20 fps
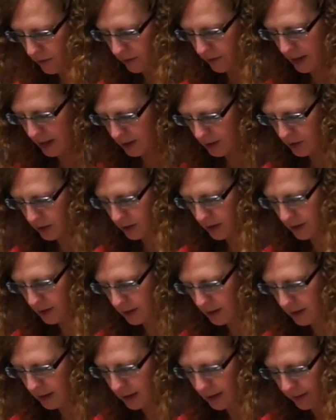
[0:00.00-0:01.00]

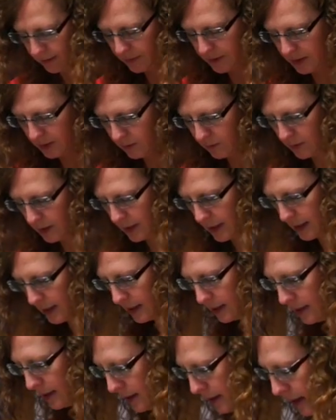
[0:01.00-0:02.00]
directions, lifting when I get to